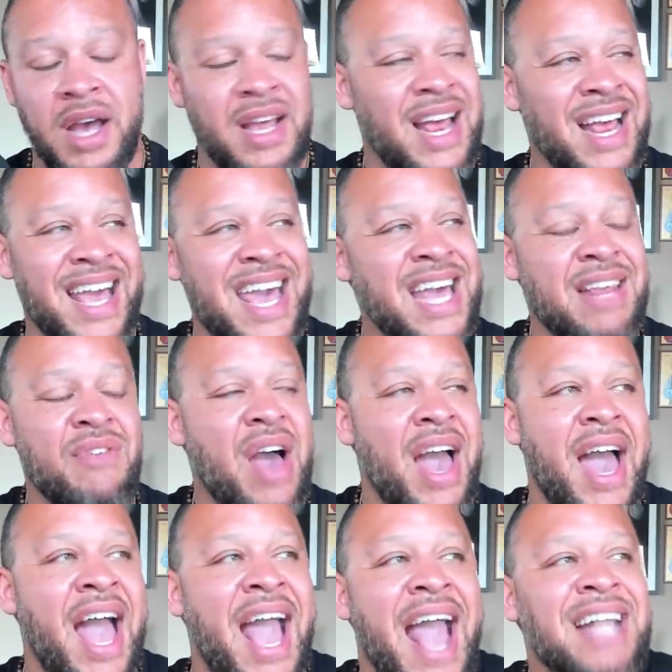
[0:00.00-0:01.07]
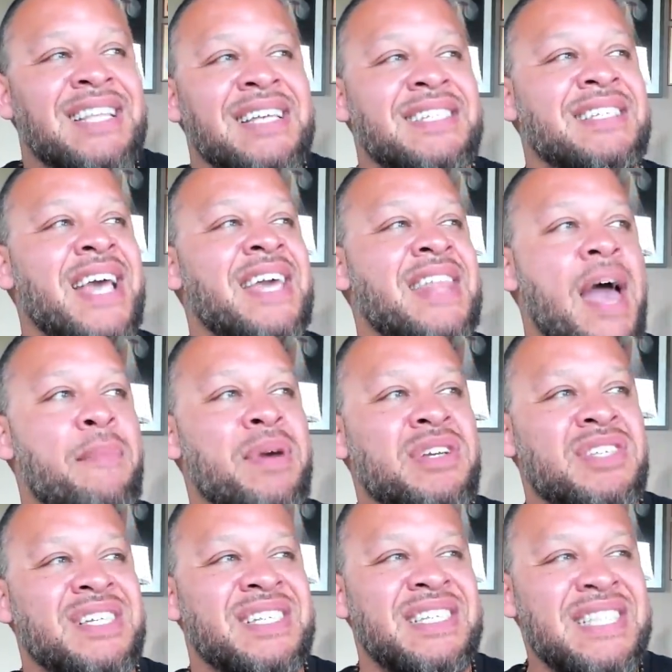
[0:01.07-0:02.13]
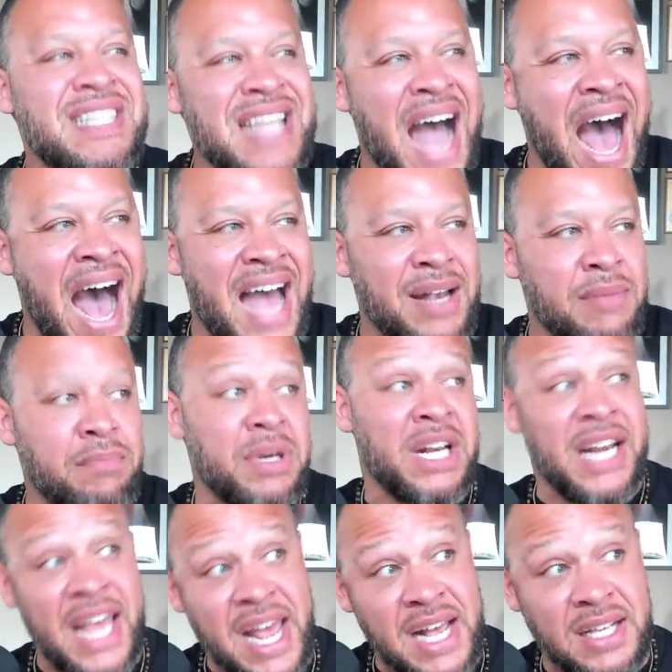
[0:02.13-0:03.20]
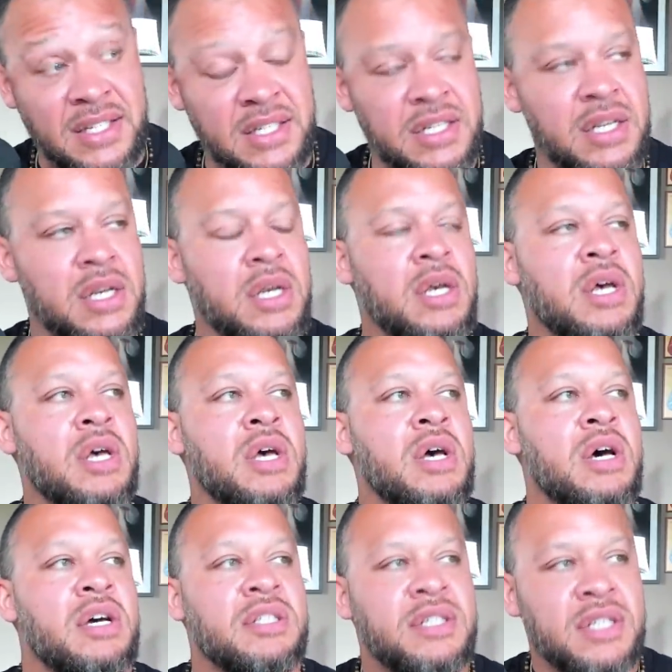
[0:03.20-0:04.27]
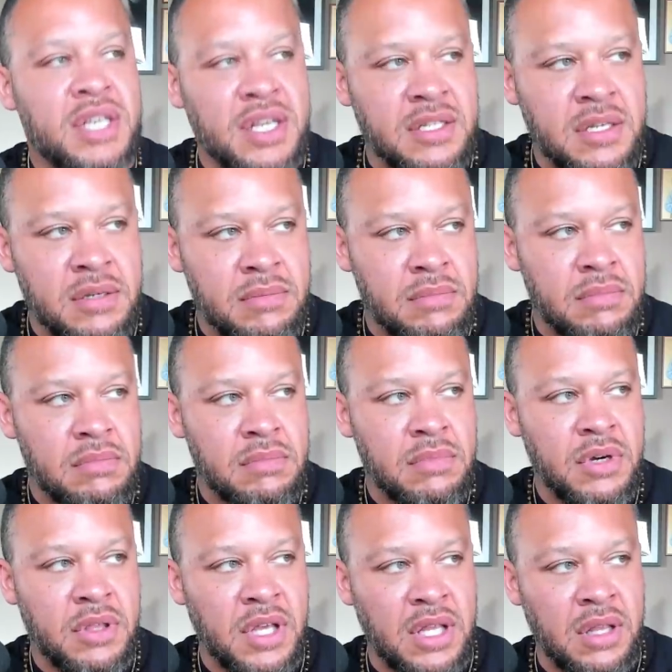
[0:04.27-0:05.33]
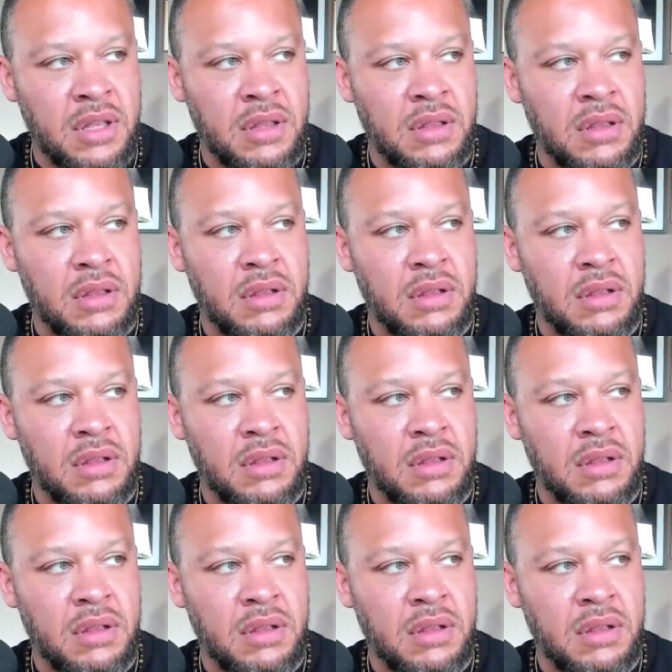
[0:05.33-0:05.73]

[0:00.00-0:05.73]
I can't even, I, I hate to say that because it's not, but it is a schism within